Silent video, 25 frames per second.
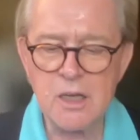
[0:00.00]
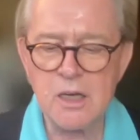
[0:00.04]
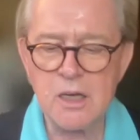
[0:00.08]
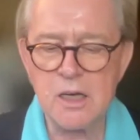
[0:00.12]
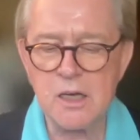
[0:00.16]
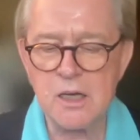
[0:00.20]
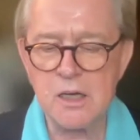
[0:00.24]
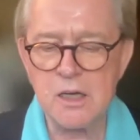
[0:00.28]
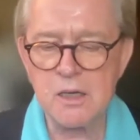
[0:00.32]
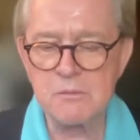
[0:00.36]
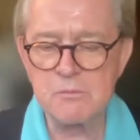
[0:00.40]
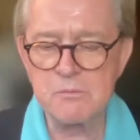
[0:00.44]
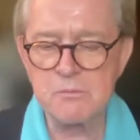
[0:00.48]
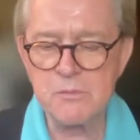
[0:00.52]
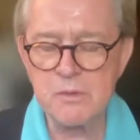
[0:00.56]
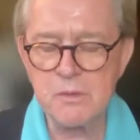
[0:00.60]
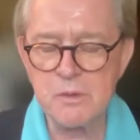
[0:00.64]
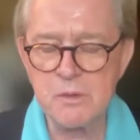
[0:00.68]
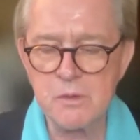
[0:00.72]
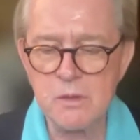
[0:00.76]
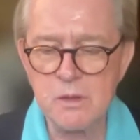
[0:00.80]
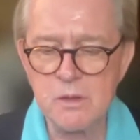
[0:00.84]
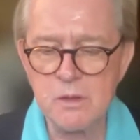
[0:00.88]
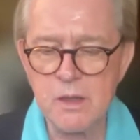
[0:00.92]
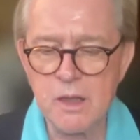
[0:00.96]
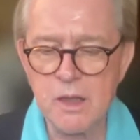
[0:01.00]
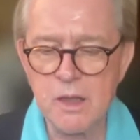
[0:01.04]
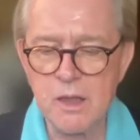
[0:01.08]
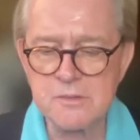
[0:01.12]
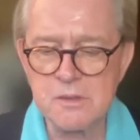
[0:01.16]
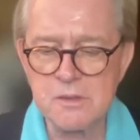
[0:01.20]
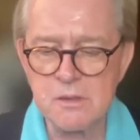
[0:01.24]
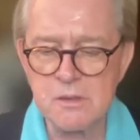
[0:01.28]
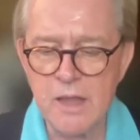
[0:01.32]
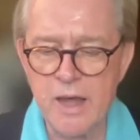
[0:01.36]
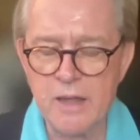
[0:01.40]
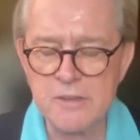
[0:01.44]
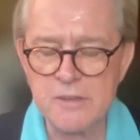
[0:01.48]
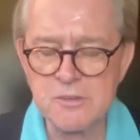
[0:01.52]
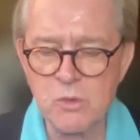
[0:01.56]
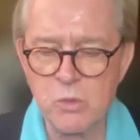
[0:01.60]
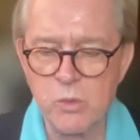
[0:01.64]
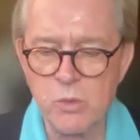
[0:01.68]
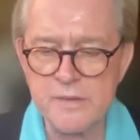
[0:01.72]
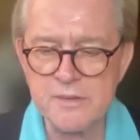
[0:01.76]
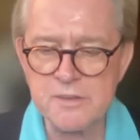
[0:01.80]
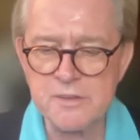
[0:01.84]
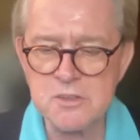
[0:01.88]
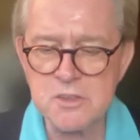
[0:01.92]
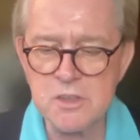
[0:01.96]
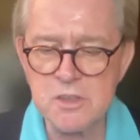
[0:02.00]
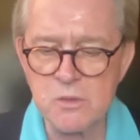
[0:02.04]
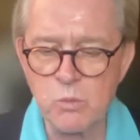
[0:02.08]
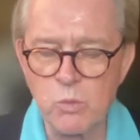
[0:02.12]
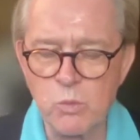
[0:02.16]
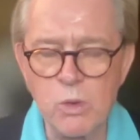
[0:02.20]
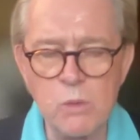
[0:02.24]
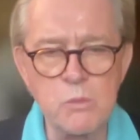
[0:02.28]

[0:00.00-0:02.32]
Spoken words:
As a last question,